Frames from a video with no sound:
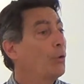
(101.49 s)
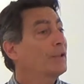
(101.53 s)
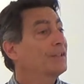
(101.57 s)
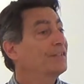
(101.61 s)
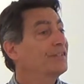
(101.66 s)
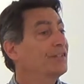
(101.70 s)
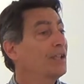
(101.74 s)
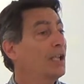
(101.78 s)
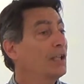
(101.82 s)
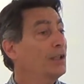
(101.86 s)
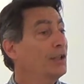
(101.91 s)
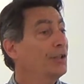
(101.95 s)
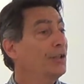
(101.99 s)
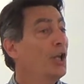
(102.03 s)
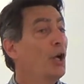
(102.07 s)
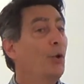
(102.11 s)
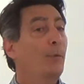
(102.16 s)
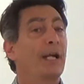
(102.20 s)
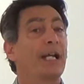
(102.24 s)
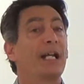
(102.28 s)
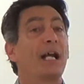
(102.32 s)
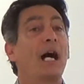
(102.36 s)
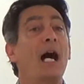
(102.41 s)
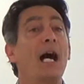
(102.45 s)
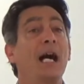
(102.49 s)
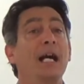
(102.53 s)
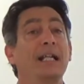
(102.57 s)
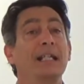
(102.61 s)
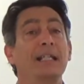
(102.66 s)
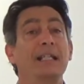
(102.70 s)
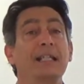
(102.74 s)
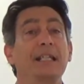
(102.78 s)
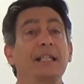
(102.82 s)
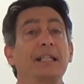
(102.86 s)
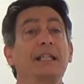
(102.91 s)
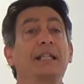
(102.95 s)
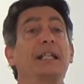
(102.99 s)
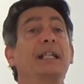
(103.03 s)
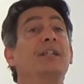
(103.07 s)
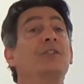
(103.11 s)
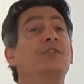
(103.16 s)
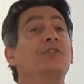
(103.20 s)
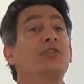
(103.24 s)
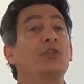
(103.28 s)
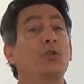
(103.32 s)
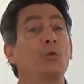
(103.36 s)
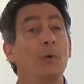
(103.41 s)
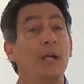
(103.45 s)
or subtle knowing, i.e.
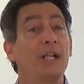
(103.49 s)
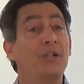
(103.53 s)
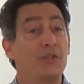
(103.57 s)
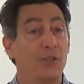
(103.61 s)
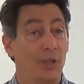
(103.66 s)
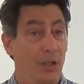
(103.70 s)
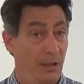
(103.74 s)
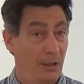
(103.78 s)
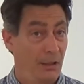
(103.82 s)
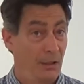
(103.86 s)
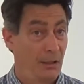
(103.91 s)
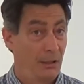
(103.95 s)
intuition.